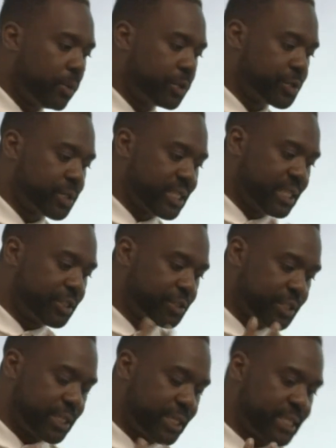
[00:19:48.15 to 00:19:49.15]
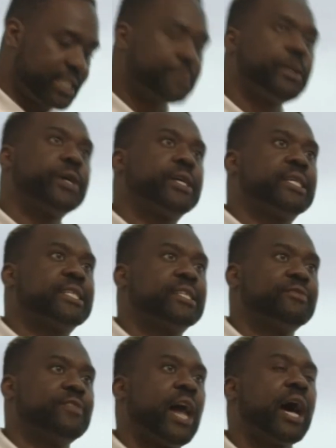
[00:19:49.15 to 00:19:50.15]
which was an interesting experience
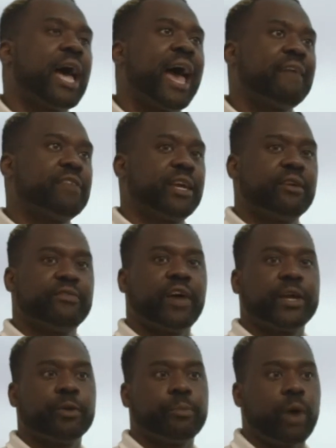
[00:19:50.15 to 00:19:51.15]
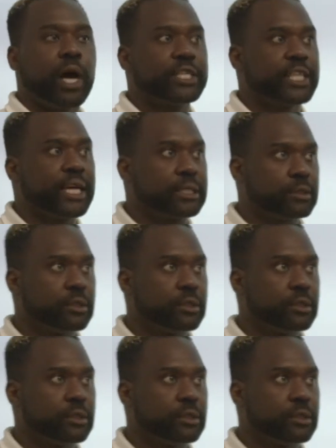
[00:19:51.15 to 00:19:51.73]
of not having a final project.